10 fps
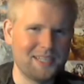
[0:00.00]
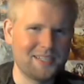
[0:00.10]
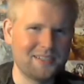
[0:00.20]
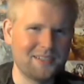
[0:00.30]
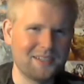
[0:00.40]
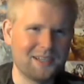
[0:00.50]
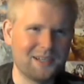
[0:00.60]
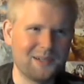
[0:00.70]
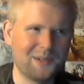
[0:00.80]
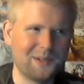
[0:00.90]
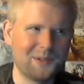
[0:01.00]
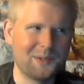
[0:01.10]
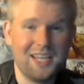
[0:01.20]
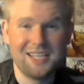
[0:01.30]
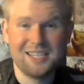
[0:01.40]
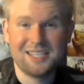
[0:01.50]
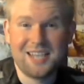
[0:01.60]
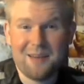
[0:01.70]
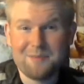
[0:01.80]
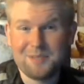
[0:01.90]
so
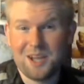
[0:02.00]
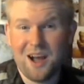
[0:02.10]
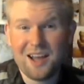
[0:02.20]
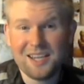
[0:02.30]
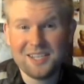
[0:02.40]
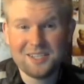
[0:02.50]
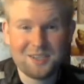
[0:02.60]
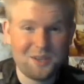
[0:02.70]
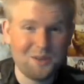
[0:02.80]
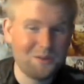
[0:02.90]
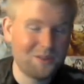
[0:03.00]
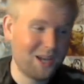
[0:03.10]
Sam's dog is cute,